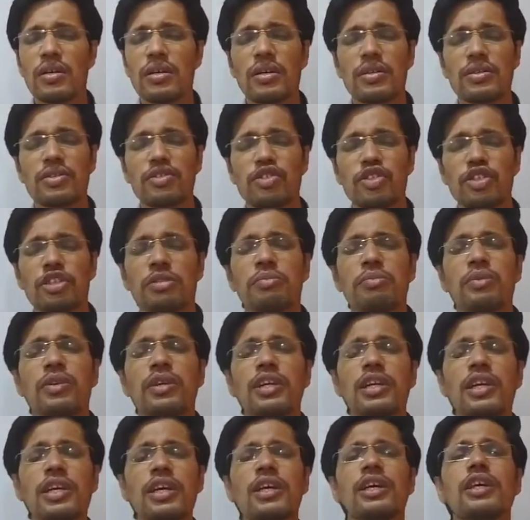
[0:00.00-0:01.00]

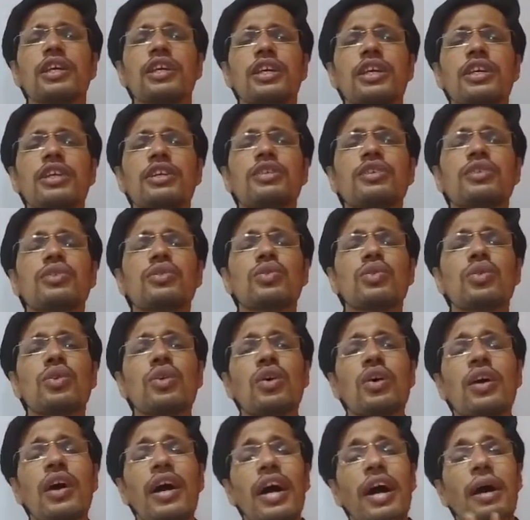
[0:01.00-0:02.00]
stimuli
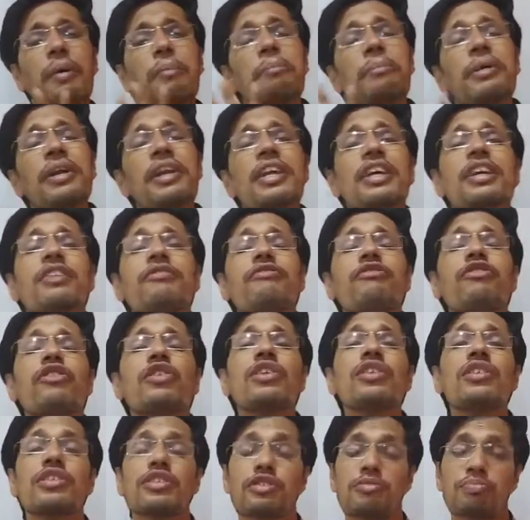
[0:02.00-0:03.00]
into a meaningful
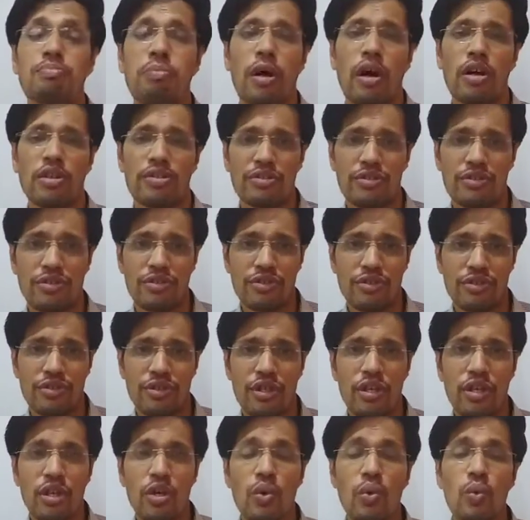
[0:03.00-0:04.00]

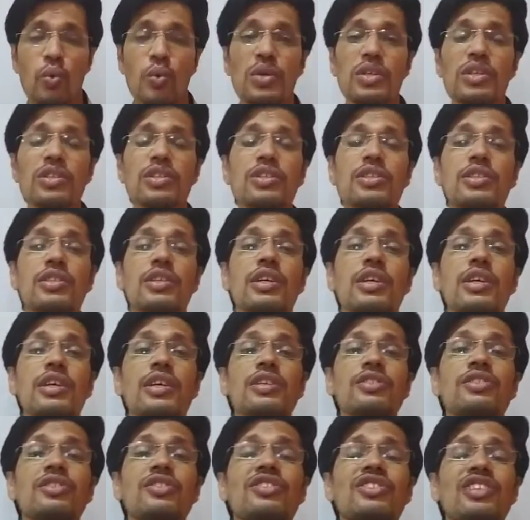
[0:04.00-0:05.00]
response, which
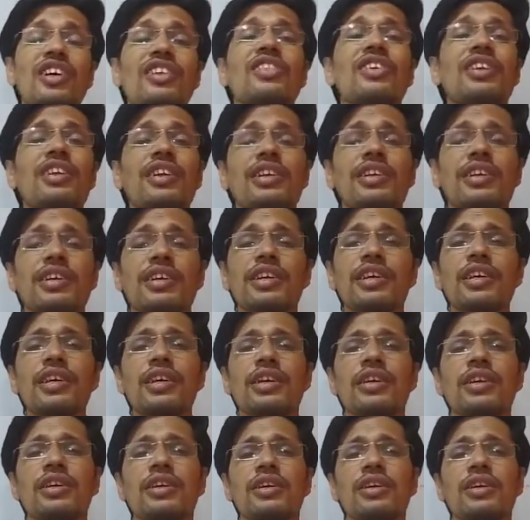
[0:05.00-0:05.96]
is generally